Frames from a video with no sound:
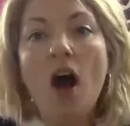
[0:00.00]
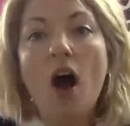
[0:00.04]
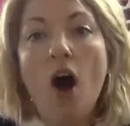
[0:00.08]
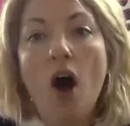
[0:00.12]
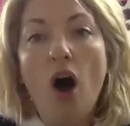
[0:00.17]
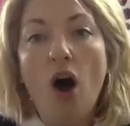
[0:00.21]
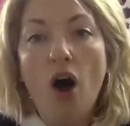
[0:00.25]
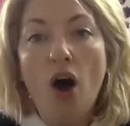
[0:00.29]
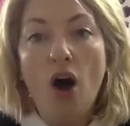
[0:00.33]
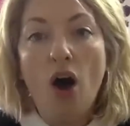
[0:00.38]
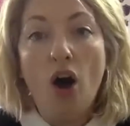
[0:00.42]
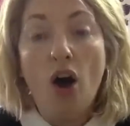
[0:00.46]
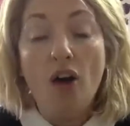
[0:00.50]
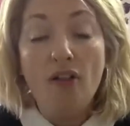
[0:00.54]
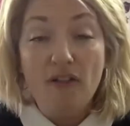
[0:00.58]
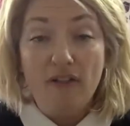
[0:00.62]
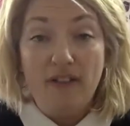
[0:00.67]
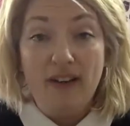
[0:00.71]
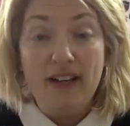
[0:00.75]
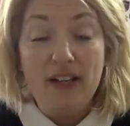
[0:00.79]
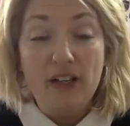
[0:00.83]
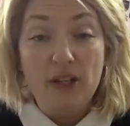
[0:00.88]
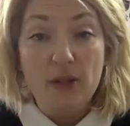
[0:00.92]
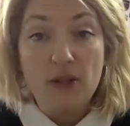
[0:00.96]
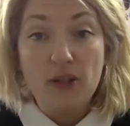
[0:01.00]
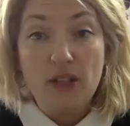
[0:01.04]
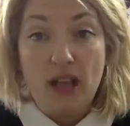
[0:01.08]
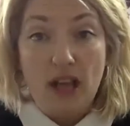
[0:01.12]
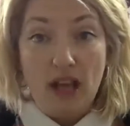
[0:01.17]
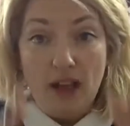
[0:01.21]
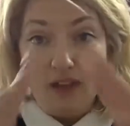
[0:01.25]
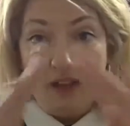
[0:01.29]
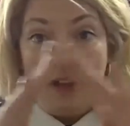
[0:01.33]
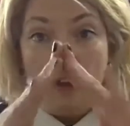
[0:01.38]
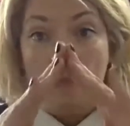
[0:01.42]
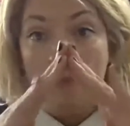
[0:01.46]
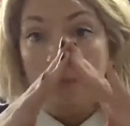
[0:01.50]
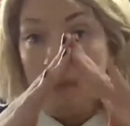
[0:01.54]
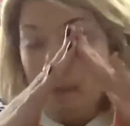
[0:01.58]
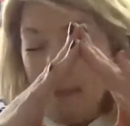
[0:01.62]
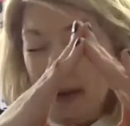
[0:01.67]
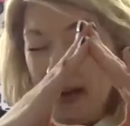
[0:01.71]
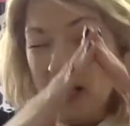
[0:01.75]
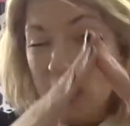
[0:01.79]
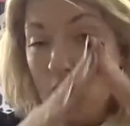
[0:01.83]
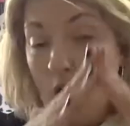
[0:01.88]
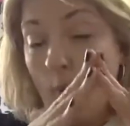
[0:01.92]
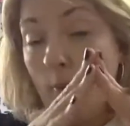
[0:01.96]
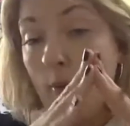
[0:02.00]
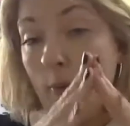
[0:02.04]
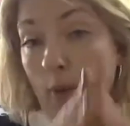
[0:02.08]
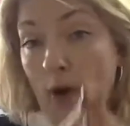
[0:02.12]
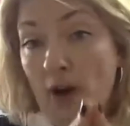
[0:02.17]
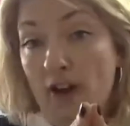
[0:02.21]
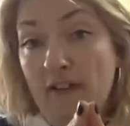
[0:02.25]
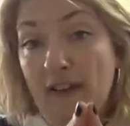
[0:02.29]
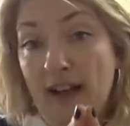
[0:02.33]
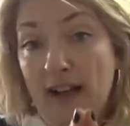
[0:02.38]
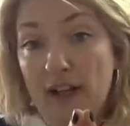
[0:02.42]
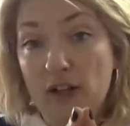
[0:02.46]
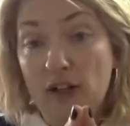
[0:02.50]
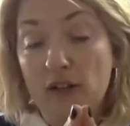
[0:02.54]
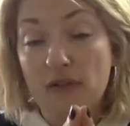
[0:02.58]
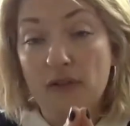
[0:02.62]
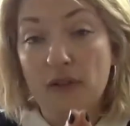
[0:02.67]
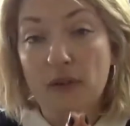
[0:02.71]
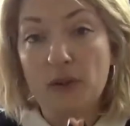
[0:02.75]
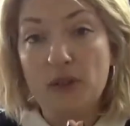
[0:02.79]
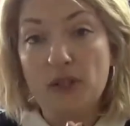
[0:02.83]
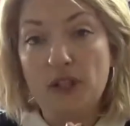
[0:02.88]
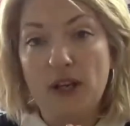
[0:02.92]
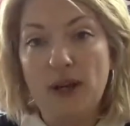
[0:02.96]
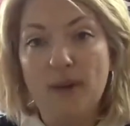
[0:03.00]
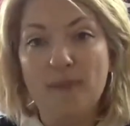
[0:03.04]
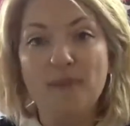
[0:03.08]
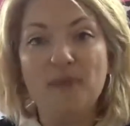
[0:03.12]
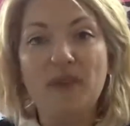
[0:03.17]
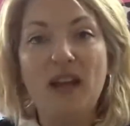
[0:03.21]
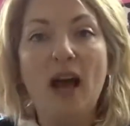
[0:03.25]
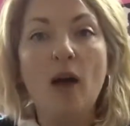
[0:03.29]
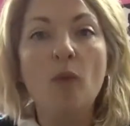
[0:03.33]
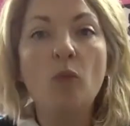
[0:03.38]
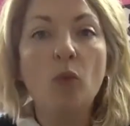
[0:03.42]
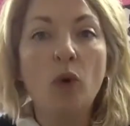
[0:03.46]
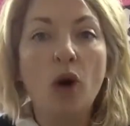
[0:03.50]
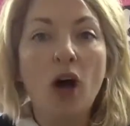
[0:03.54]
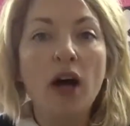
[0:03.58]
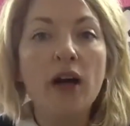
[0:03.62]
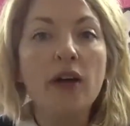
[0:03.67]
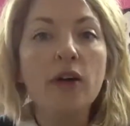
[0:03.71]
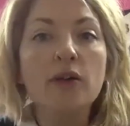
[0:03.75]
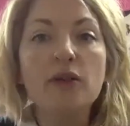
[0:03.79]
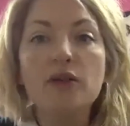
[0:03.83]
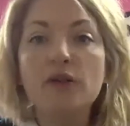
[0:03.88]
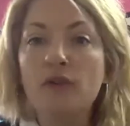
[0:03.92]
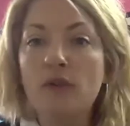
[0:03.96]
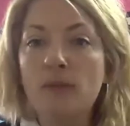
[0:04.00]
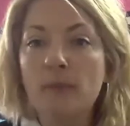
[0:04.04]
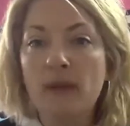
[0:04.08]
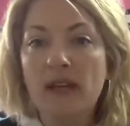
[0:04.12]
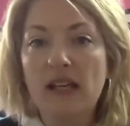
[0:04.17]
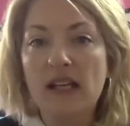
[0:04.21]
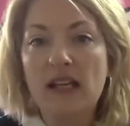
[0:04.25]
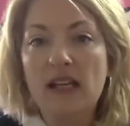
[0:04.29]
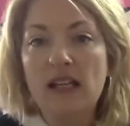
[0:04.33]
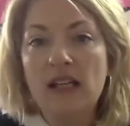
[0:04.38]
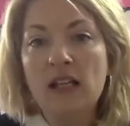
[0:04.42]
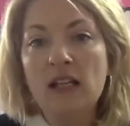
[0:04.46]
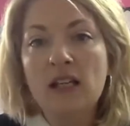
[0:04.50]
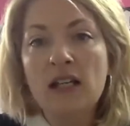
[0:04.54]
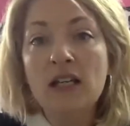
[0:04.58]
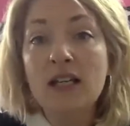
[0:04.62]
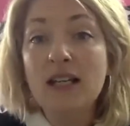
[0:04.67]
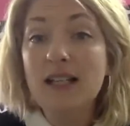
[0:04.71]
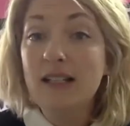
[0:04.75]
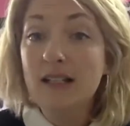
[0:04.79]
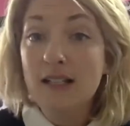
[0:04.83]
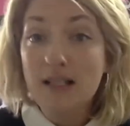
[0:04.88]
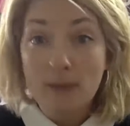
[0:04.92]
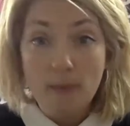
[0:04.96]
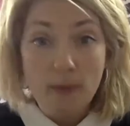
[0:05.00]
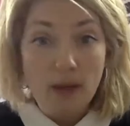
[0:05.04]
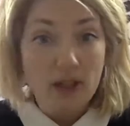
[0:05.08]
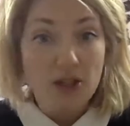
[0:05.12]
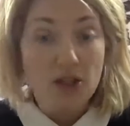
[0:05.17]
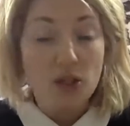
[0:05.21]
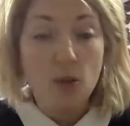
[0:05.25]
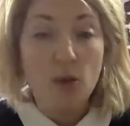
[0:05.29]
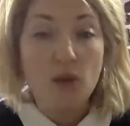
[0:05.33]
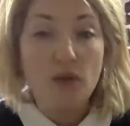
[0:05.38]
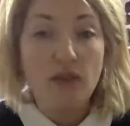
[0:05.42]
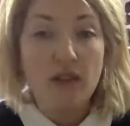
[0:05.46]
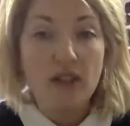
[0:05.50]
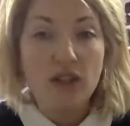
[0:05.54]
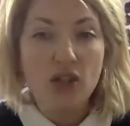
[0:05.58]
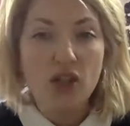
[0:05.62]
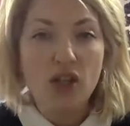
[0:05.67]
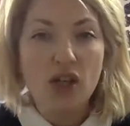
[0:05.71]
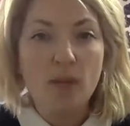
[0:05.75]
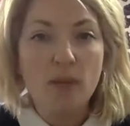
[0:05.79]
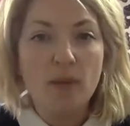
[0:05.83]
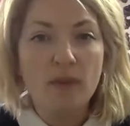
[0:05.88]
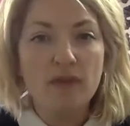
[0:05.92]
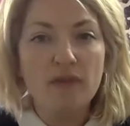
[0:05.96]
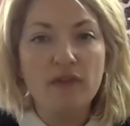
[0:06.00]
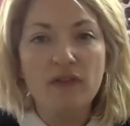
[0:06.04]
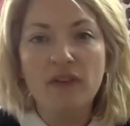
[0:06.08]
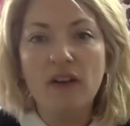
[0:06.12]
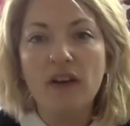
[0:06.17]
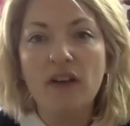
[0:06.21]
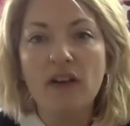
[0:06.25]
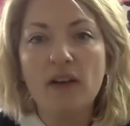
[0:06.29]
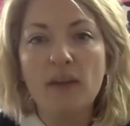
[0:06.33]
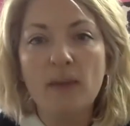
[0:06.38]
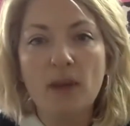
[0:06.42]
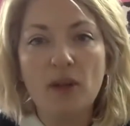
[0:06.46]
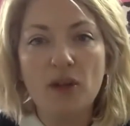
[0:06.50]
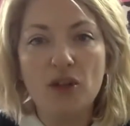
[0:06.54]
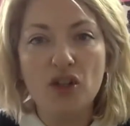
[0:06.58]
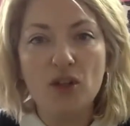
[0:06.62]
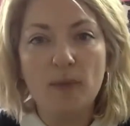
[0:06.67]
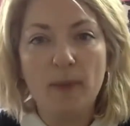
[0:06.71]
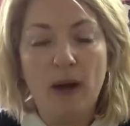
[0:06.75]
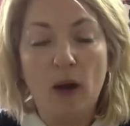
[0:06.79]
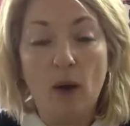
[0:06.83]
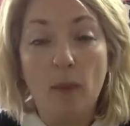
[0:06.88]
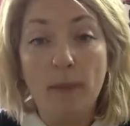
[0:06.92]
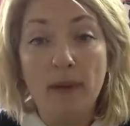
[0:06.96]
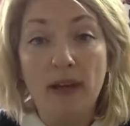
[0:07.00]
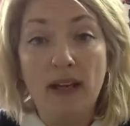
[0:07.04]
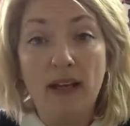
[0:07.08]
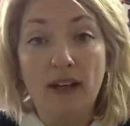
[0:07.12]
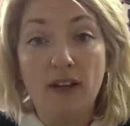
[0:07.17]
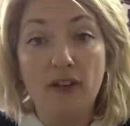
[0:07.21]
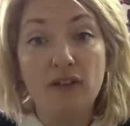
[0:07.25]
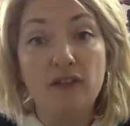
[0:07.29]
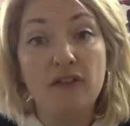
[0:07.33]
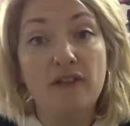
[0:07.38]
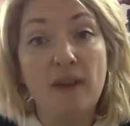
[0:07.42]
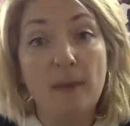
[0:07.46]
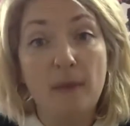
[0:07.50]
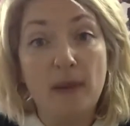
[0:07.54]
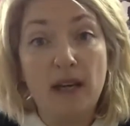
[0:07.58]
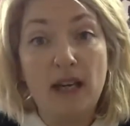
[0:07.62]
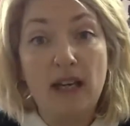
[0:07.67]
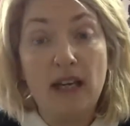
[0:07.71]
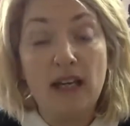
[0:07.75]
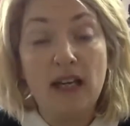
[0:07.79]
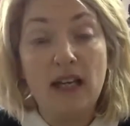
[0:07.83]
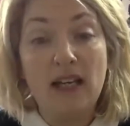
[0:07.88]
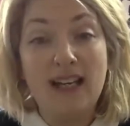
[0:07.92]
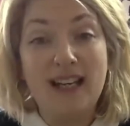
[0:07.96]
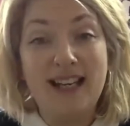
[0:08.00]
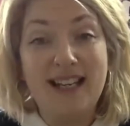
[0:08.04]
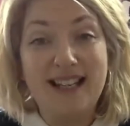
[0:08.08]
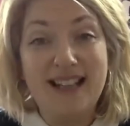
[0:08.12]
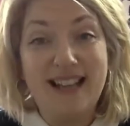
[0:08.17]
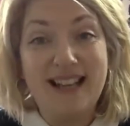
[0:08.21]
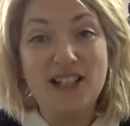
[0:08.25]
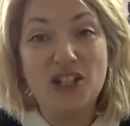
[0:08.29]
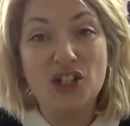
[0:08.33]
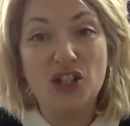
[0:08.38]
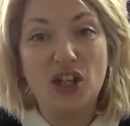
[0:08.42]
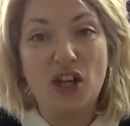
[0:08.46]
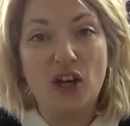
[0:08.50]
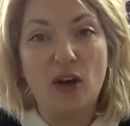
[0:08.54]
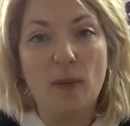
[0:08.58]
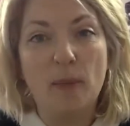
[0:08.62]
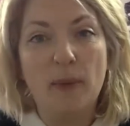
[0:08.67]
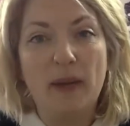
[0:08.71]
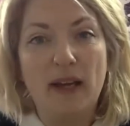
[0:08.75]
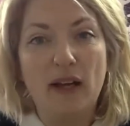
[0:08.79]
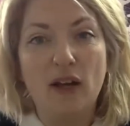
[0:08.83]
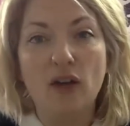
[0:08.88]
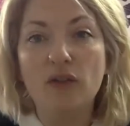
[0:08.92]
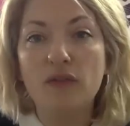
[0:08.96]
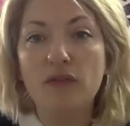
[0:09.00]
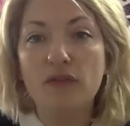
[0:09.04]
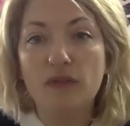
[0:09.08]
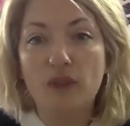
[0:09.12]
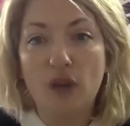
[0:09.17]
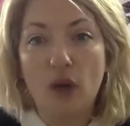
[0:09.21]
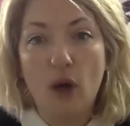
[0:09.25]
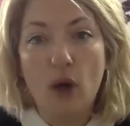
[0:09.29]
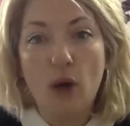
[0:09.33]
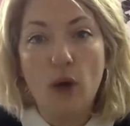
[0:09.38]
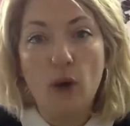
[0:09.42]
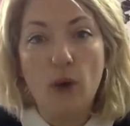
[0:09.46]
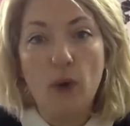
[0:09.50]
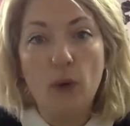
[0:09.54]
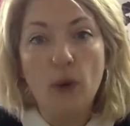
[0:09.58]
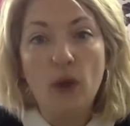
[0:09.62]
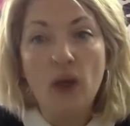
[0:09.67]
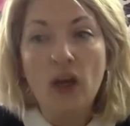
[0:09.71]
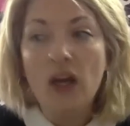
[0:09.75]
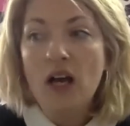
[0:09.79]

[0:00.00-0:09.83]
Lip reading: are the values that make up my value filter. And wild for me, similar to adventure, but very much about being feminine in nature, being flow.